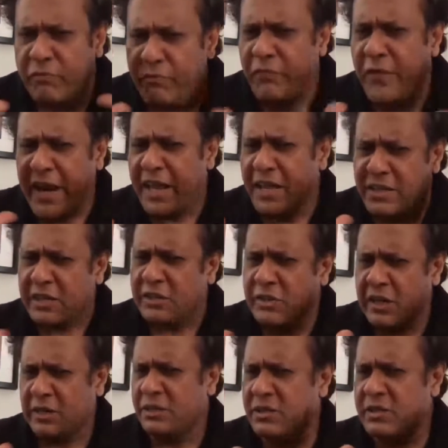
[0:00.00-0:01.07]
Very
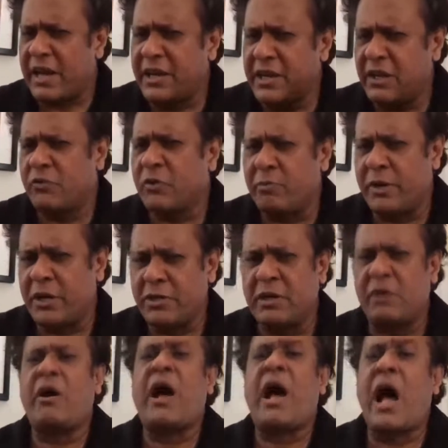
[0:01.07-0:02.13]
essential, this is the idea of compression.
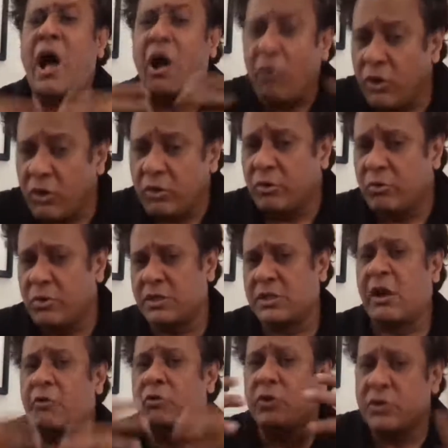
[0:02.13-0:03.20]
Now, how you do this,
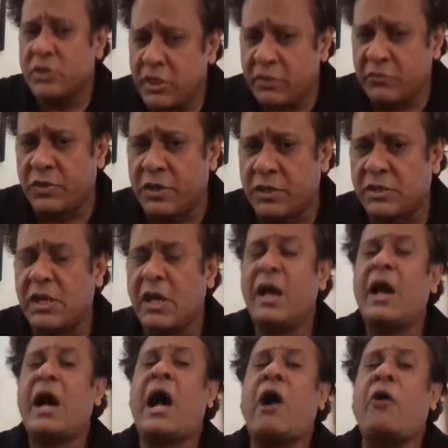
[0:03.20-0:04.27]
how you achieve this,
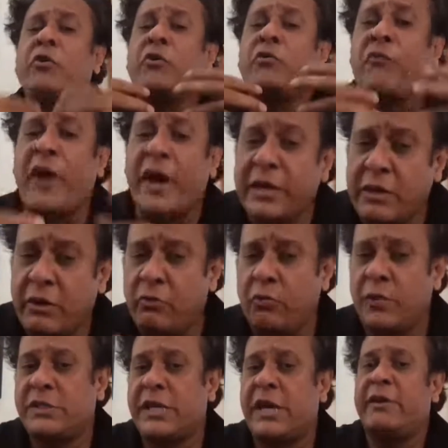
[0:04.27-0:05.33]
how you find out
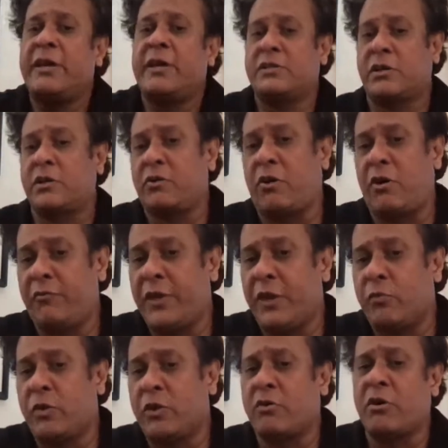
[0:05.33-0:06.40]
which areas are of
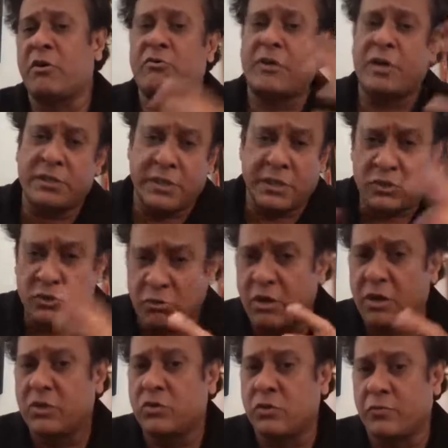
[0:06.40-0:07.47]
equal contrast and so
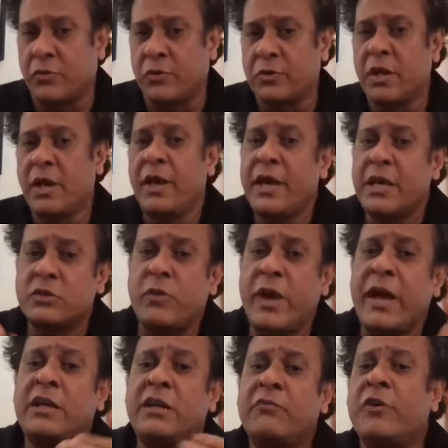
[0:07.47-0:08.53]
on and so forth, is
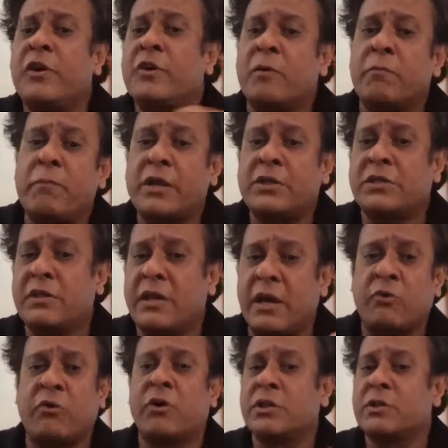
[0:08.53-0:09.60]
where different compression
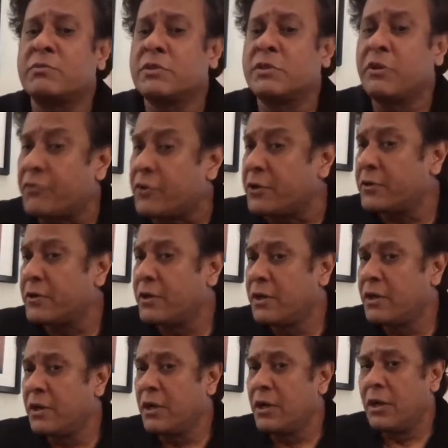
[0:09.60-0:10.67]
algorithms differ.
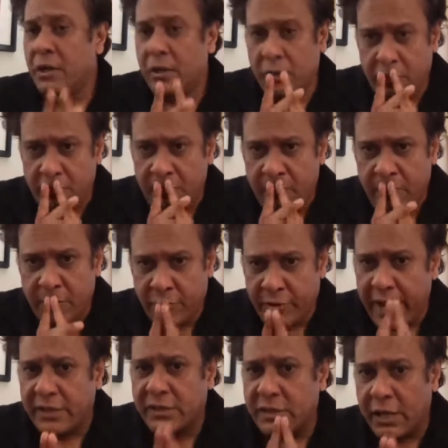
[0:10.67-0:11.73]

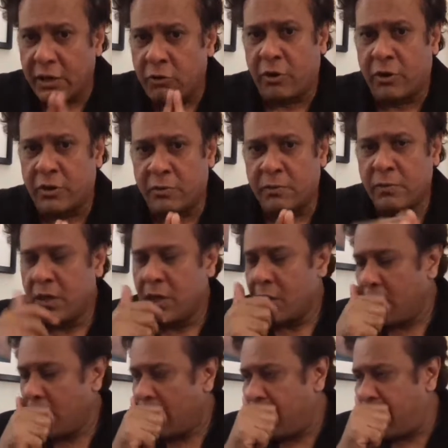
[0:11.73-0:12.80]
Red's algorithm,
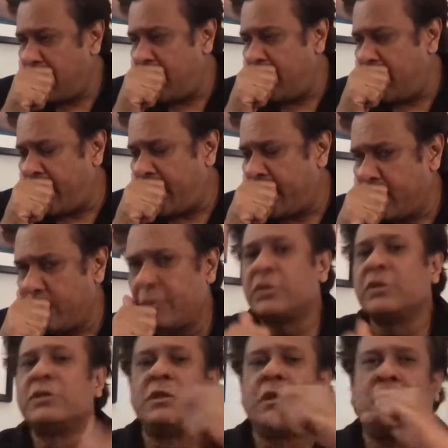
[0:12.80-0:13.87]
which
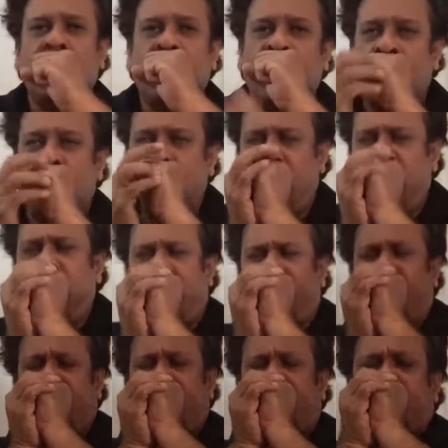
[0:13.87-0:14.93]
is
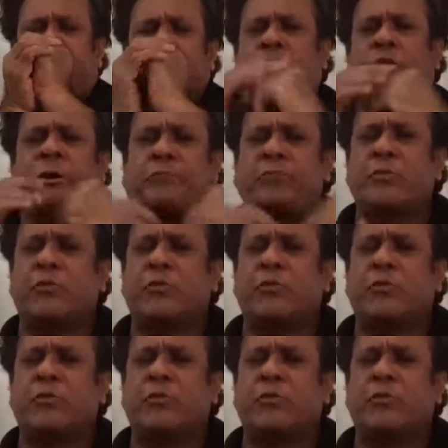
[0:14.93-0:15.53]
wavelet